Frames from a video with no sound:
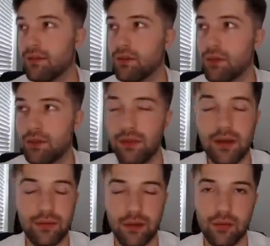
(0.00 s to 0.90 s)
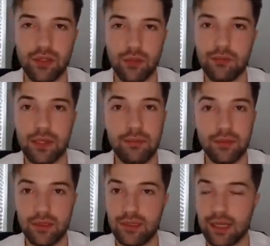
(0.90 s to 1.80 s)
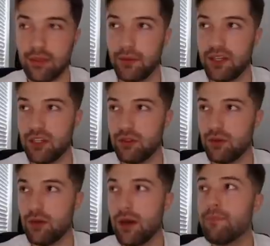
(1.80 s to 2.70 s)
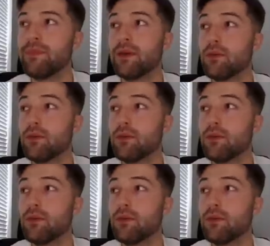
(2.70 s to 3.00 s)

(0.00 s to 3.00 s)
Of course, we don't know certain people's declarations or not.